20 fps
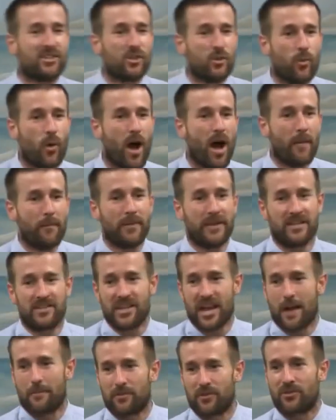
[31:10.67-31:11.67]
you up in
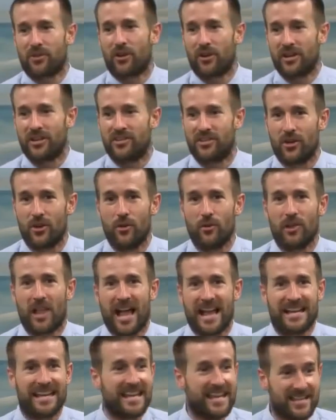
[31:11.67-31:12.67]
chapter 32
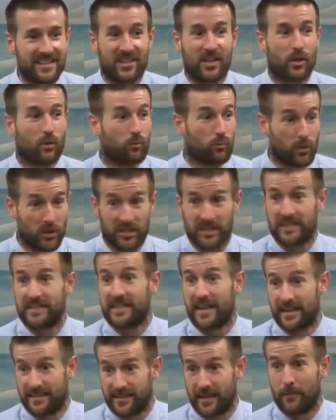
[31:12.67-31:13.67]
like he's going to really
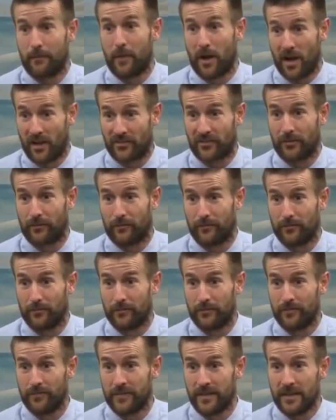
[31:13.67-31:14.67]
say something awesome.
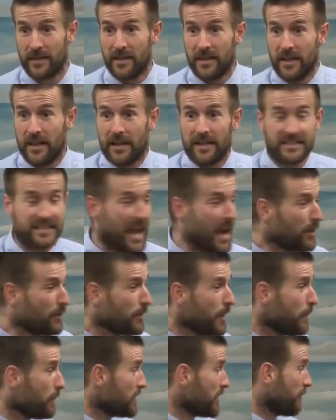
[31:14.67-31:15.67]
Because I
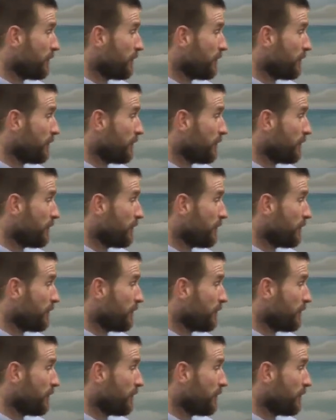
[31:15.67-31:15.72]
remember the